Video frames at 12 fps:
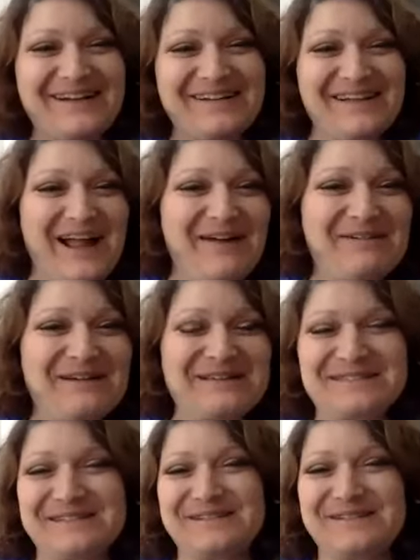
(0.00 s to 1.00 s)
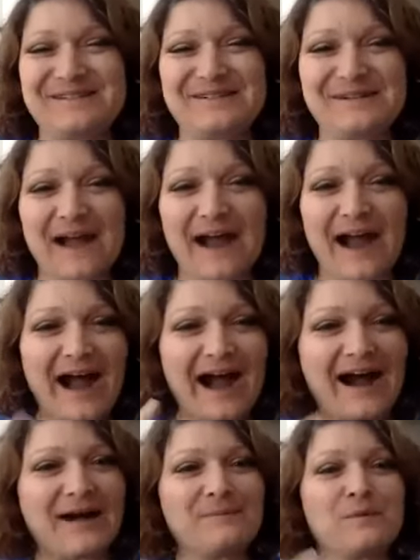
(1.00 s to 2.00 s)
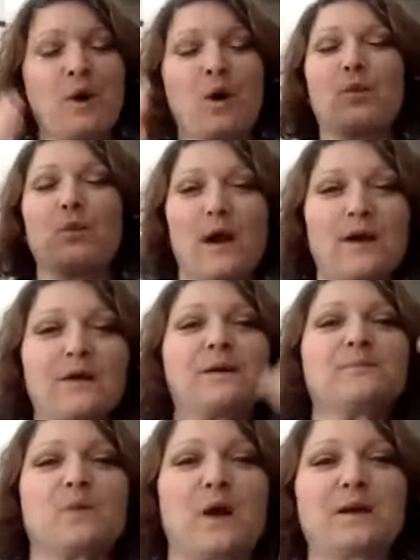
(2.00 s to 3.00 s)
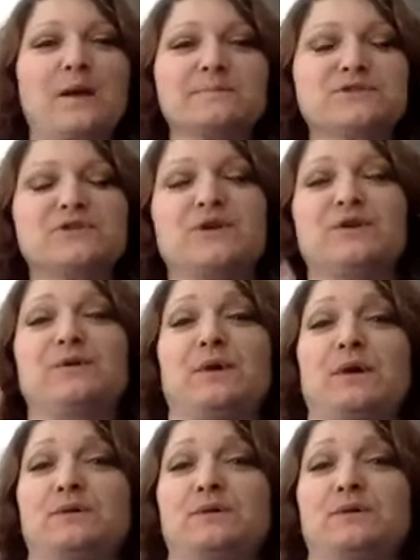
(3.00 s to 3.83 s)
how are you? Welcome to